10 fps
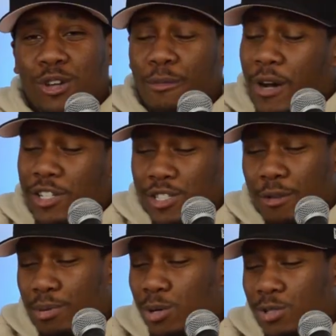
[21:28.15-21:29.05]
to him. When I
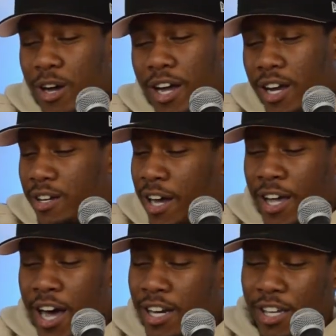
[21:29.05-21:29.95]
see a poster, I
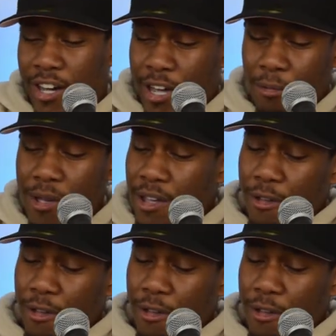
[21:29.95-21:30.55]
gotta get hyped.